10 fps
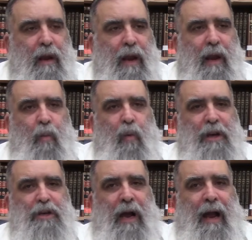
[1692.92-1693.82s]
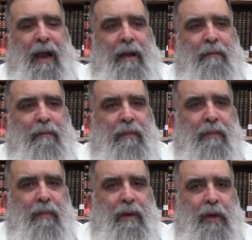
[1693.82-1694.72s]
in which I am
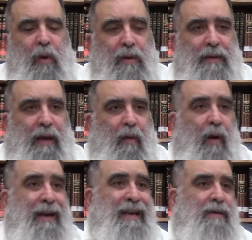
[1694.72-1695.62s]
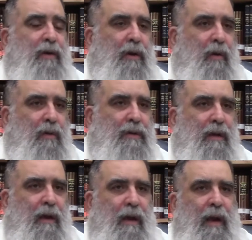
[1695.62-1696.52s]
using or I need to use
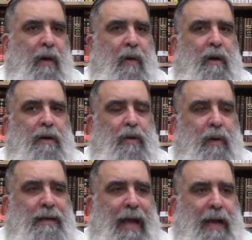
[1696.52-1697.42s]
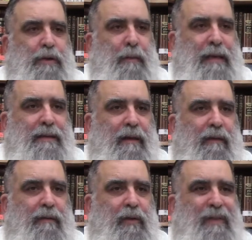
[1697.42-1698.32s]
in order to attach
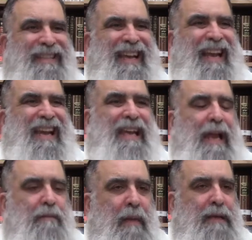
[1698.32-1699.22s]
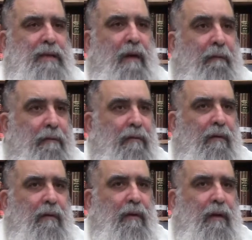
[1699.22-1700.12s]
myself, to dedicate myself
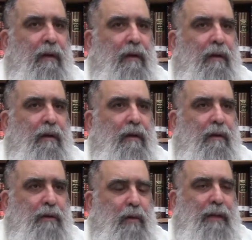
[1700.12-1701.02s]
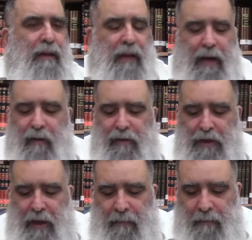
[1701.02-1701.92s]
to that light of
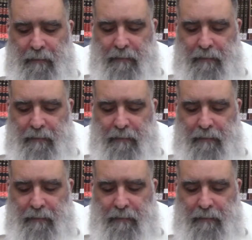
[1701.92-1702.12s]
Hashem?